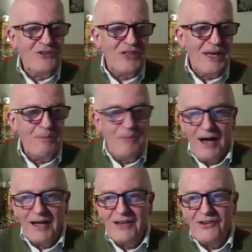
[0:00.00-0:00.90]
their
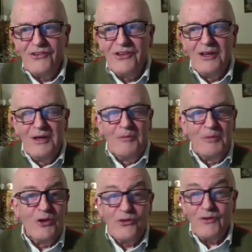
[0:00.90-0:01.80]
minds
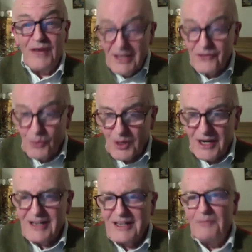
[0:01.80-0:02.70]
because of his
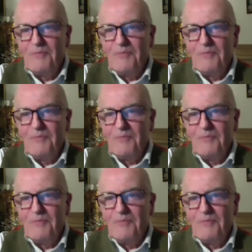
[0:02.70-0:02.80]
work,